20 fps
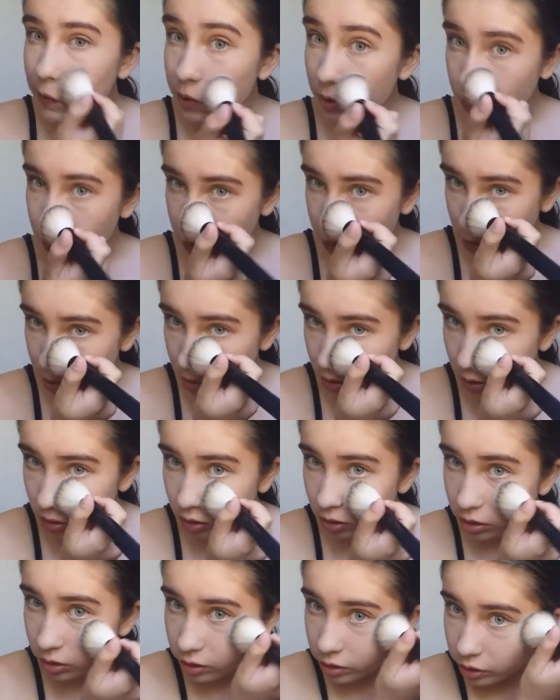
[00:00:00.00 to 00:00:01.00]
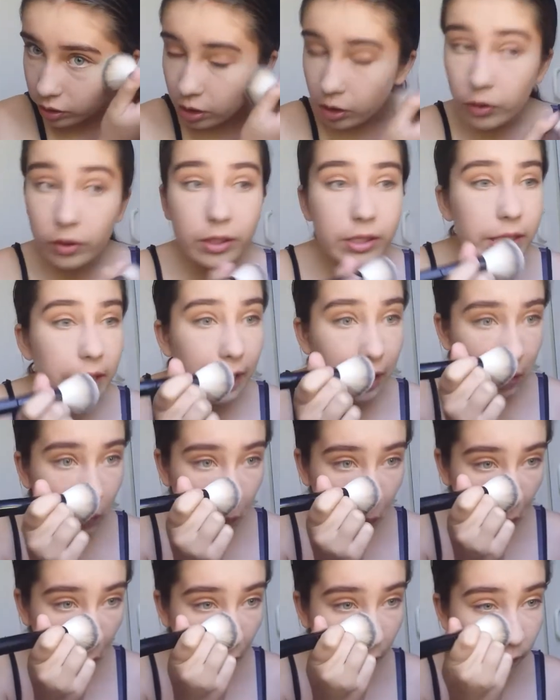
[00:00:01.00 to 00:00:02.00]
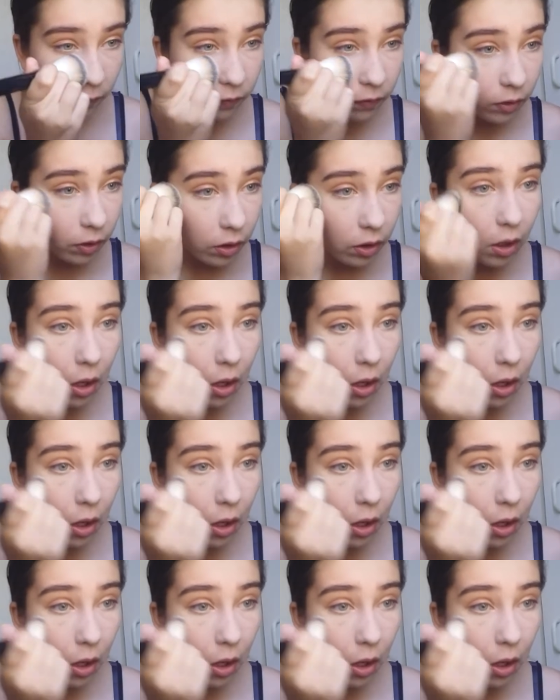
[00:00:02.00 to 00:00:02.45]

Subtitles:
So just, you know, take it all off